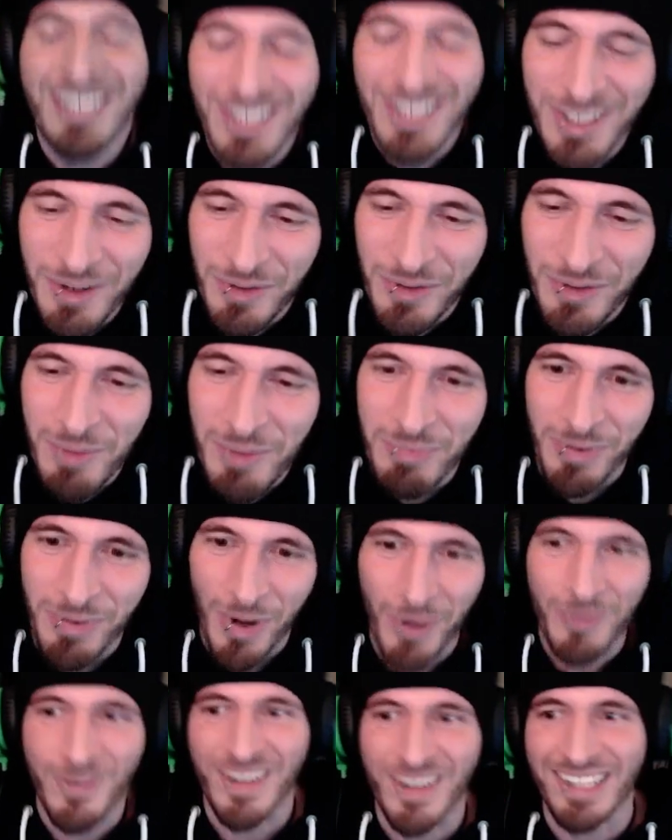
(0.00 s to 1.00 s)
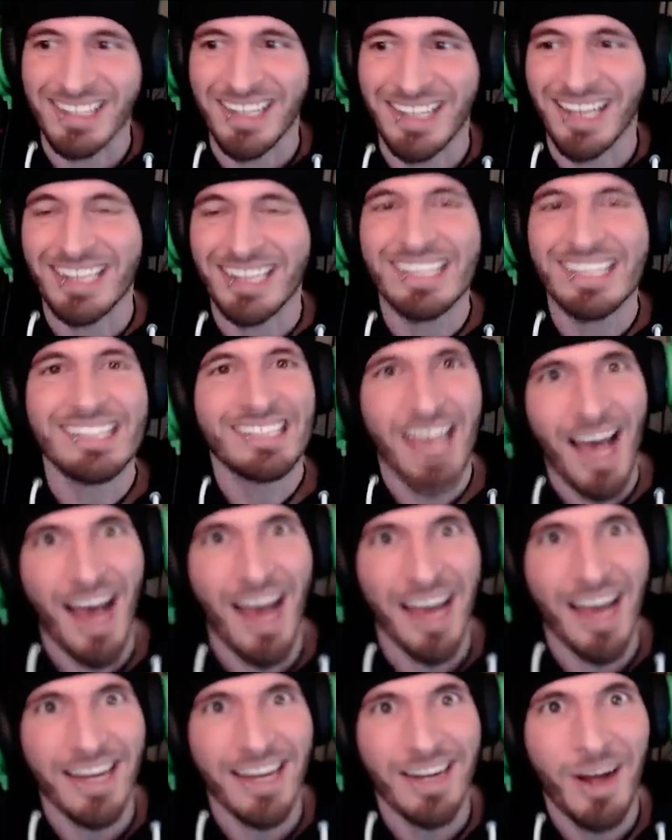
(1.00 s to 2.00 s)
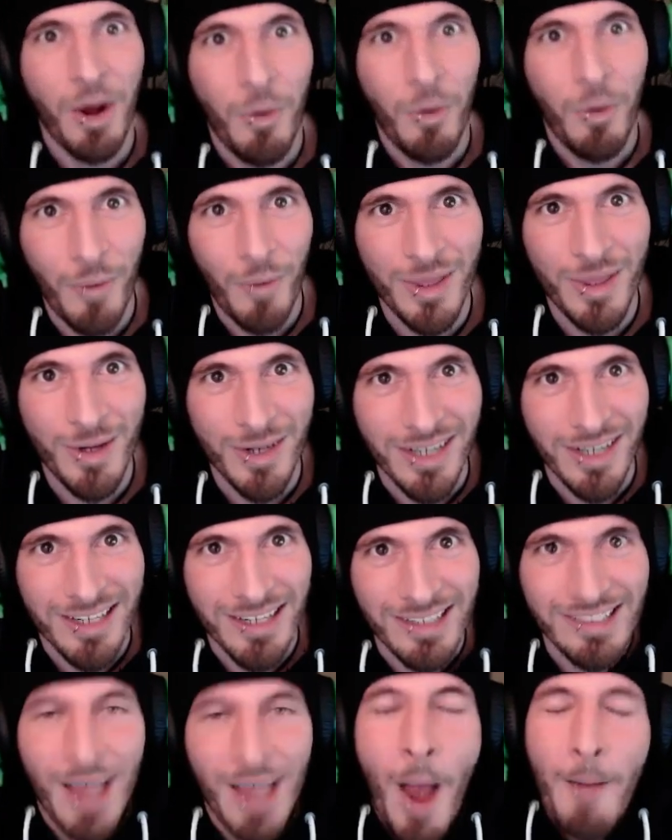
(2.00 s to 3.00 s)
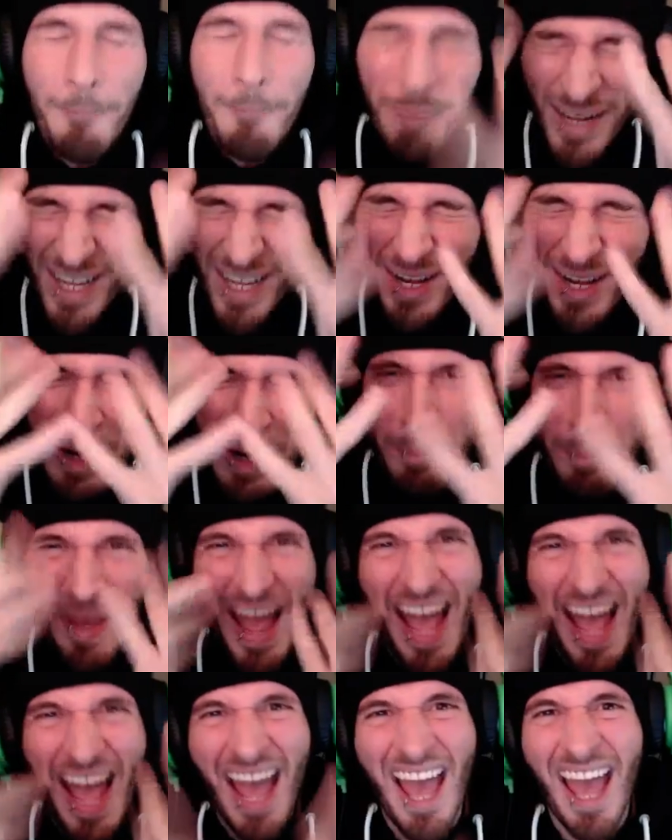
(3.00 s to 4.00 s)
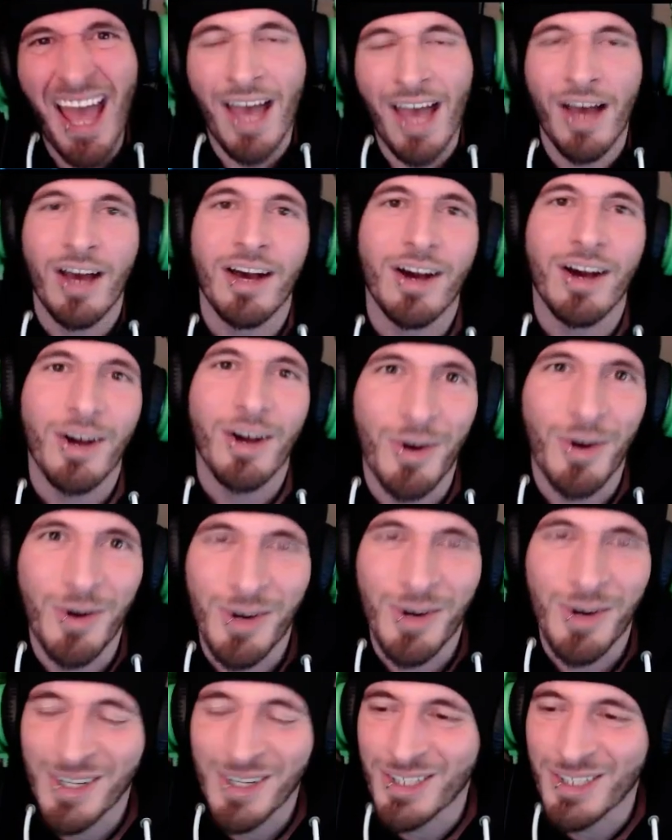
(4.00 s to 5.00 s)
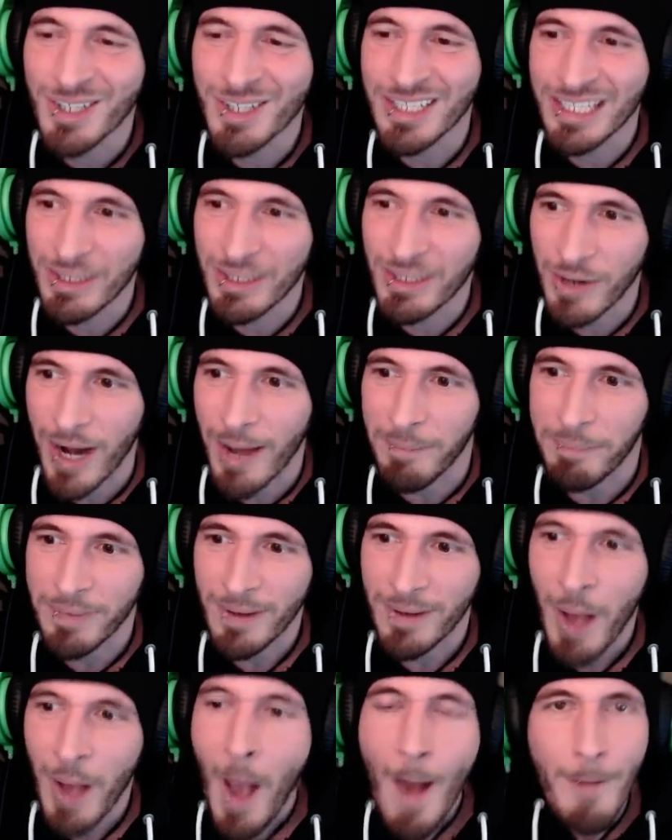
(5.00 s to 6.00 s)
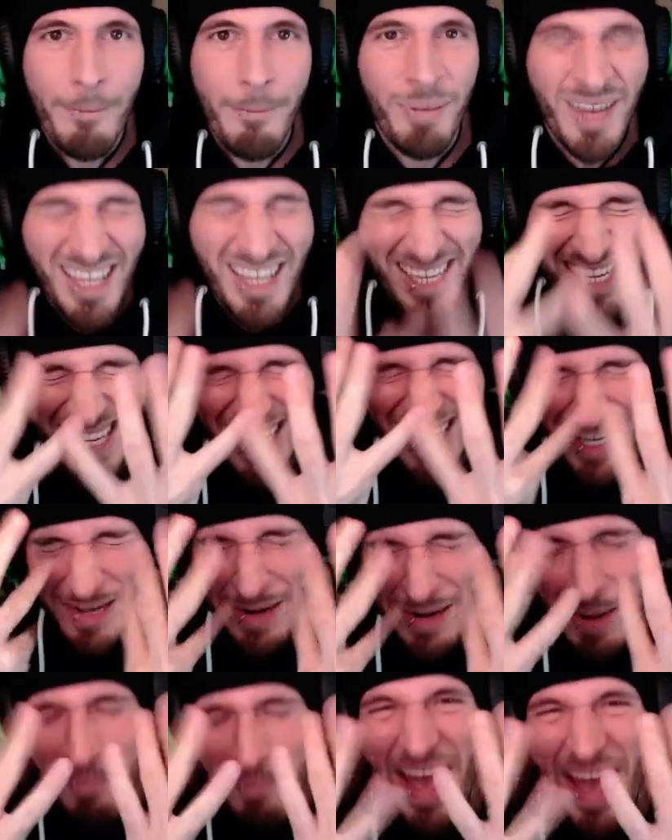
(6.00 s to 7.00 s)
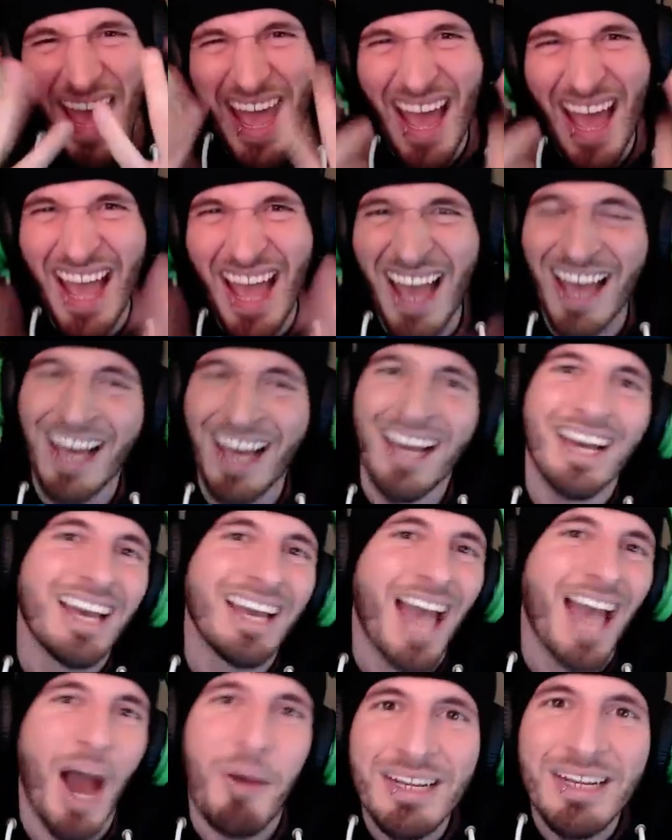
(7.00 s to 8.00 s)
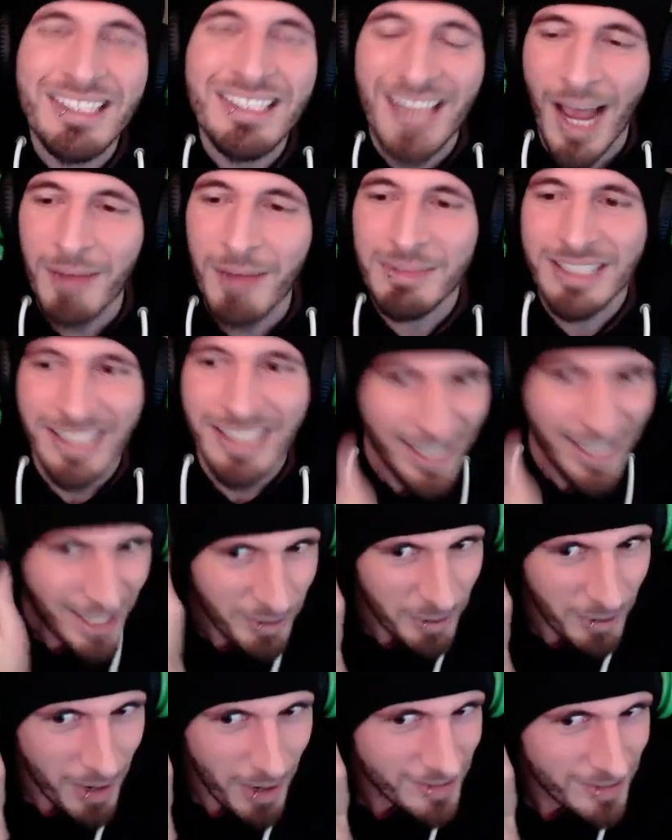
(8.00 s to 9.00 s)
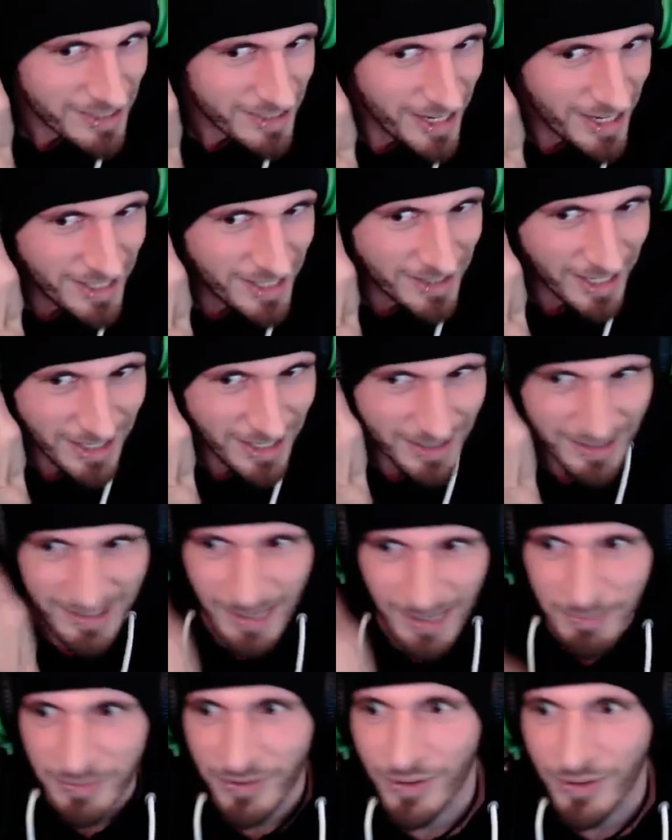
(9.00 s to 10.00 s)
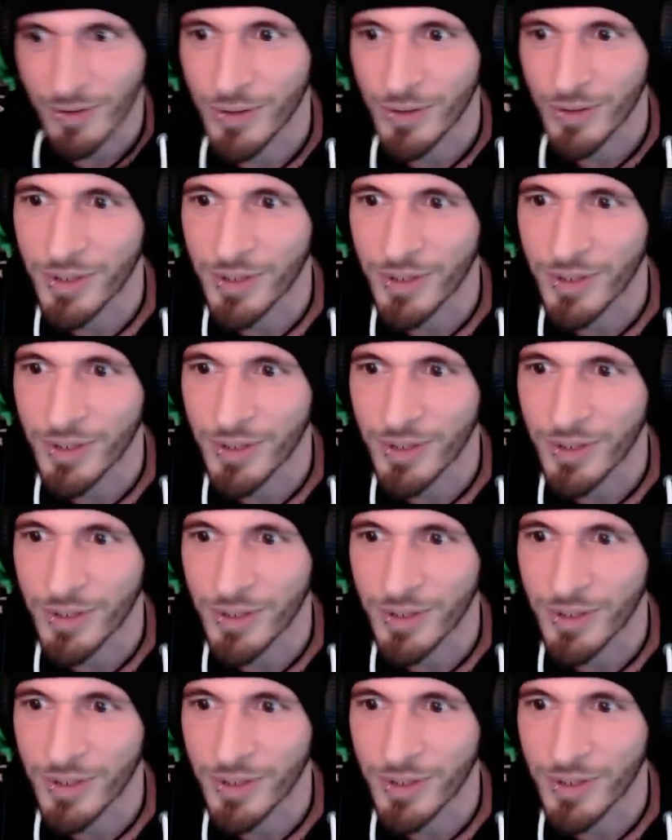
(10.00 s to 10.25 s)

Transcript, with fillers: of the Brofist and decide whether it is PewDiePie or Dirty Crap. PewDiePie! How many times can I get away with saying that in this episode?